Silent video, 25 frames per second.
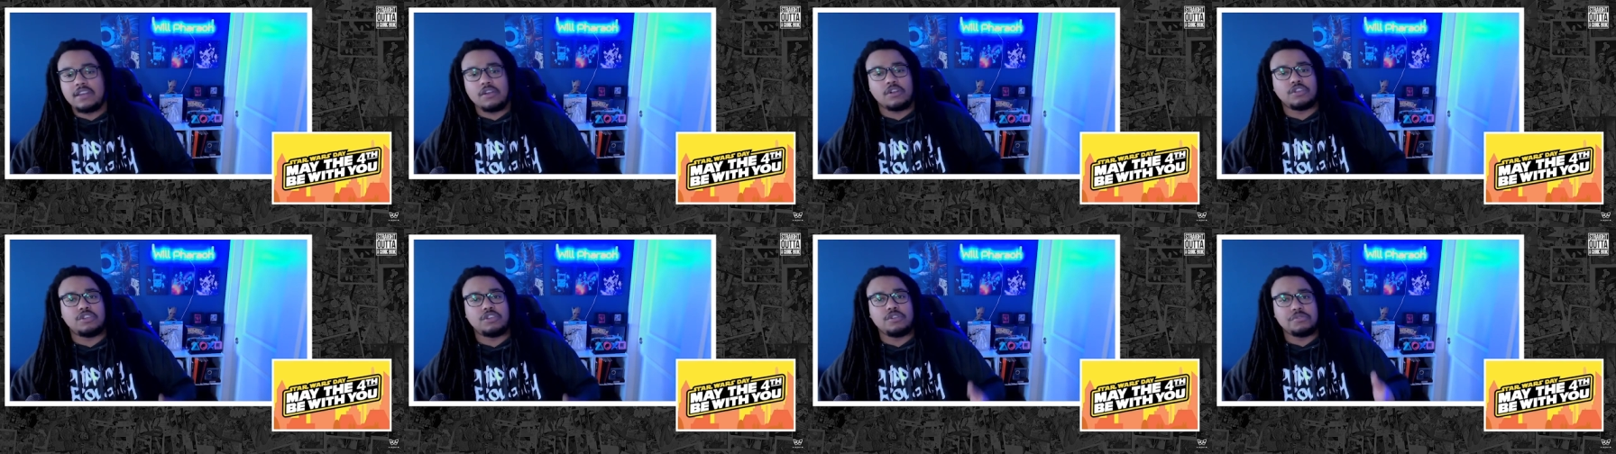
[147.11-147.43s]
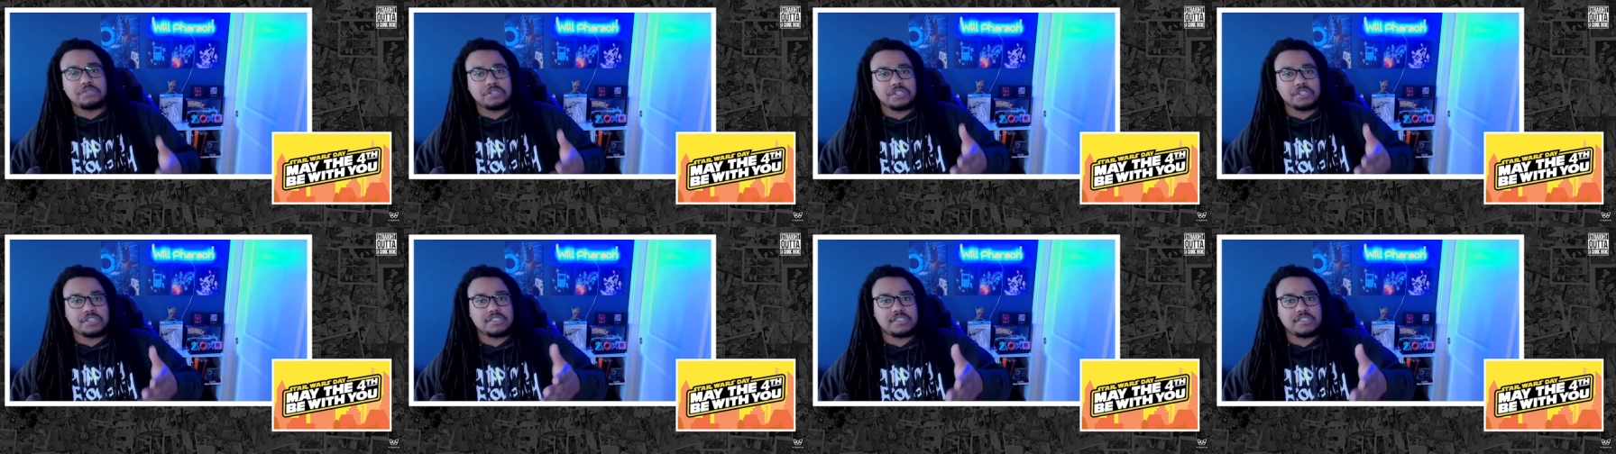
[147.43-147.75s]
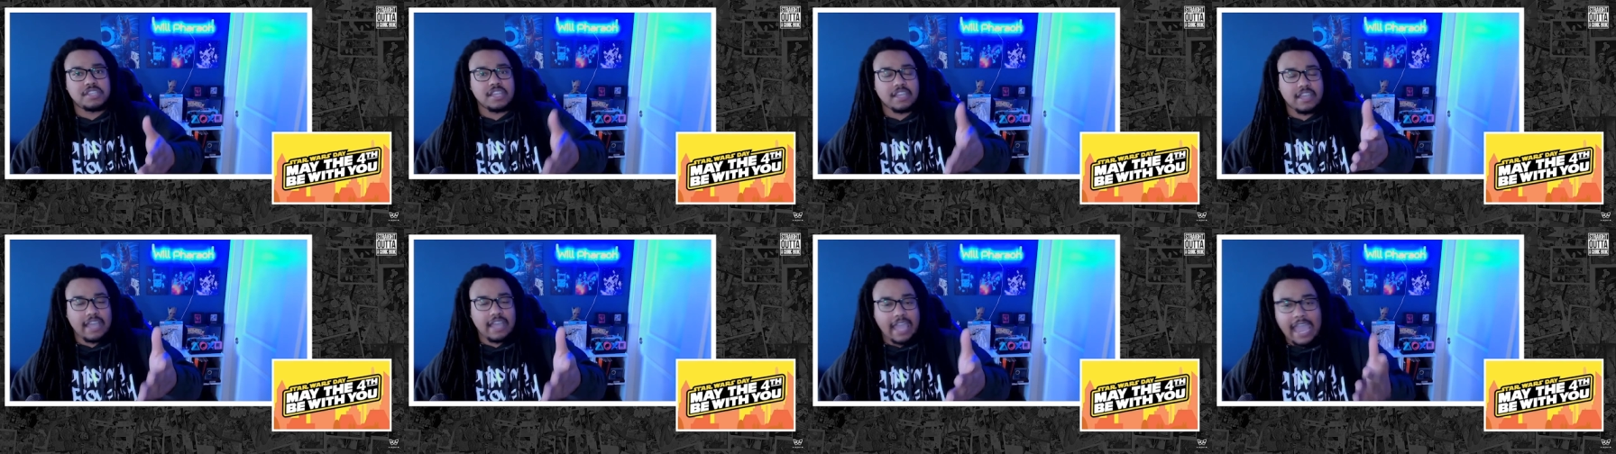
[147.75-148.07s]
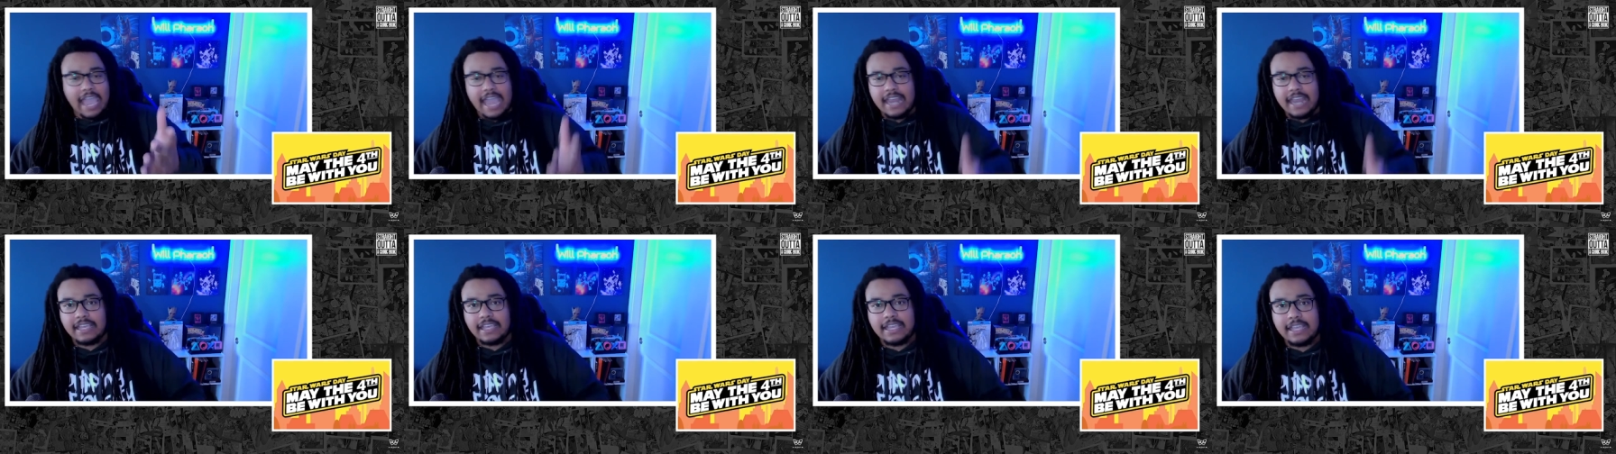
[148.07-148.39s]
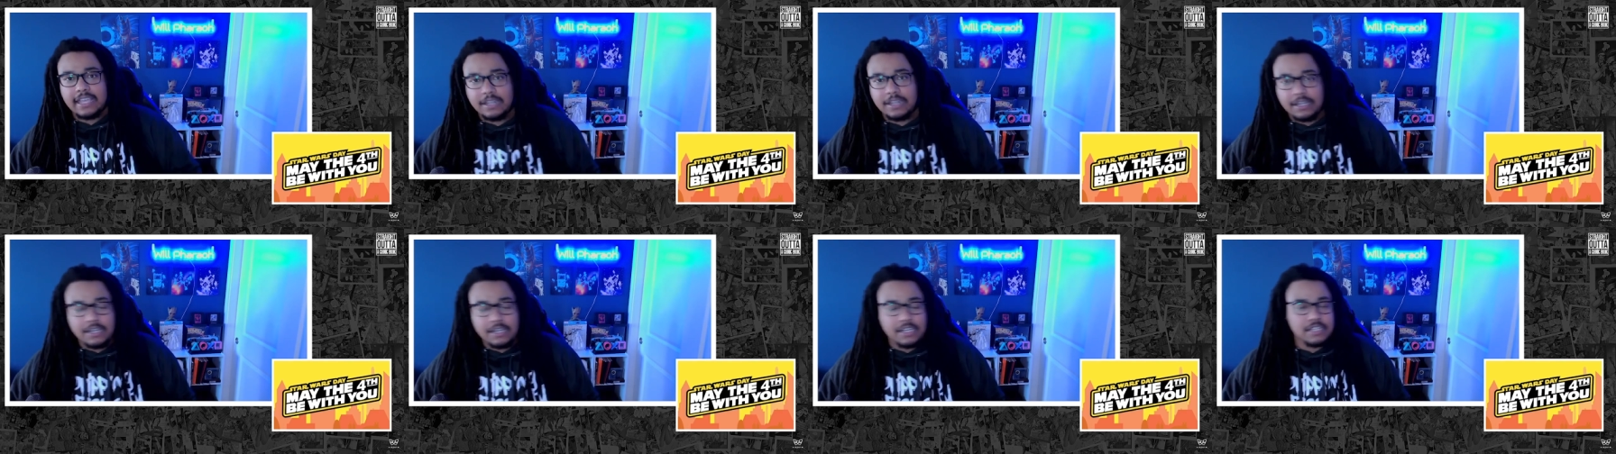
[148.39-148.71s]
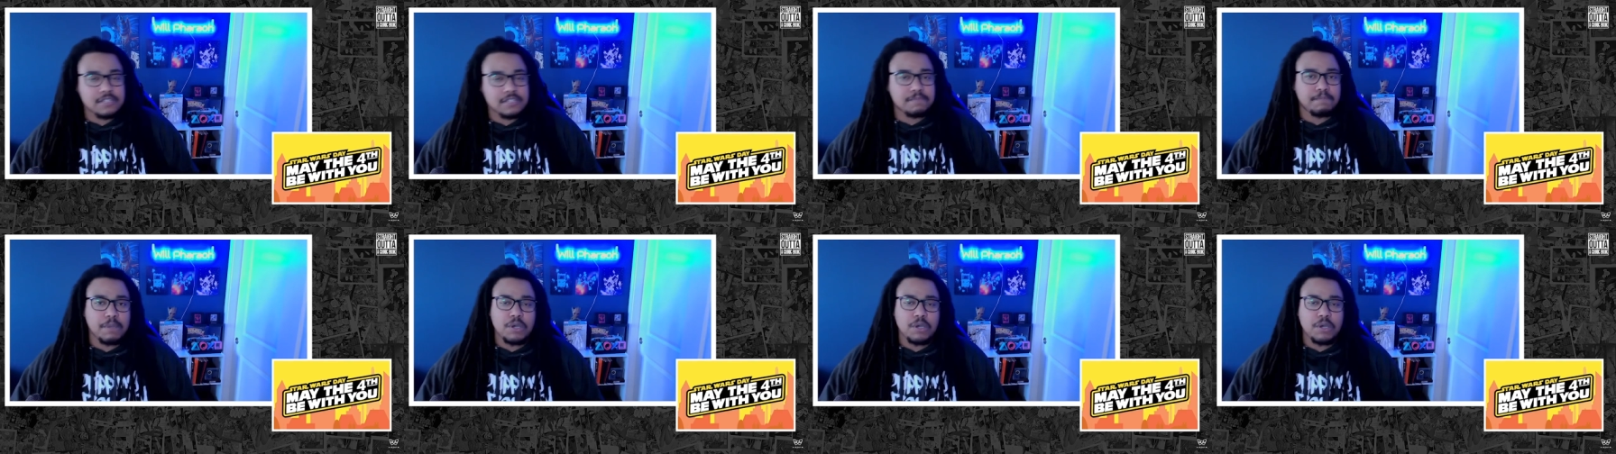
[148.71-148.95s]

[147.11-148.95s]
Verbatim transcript: or you just sick of Anakin and his